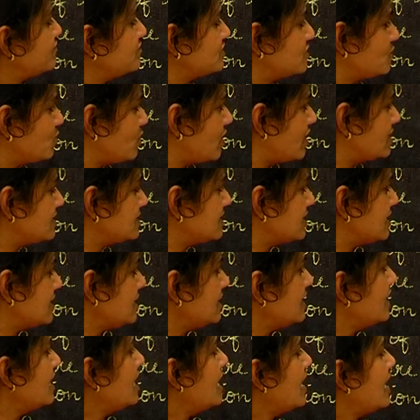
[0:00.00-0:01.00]
with water
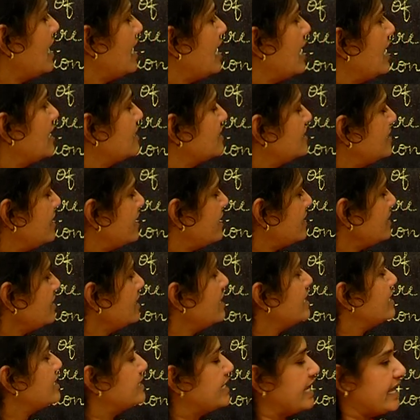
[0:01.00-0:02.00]
and then
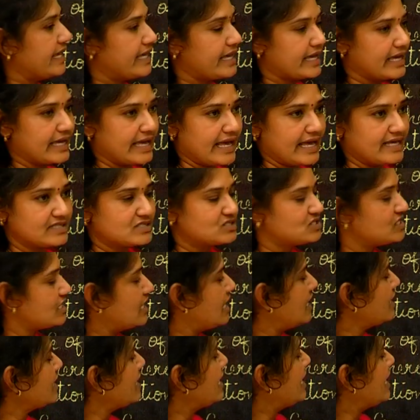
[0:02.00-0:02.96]
take a gas jar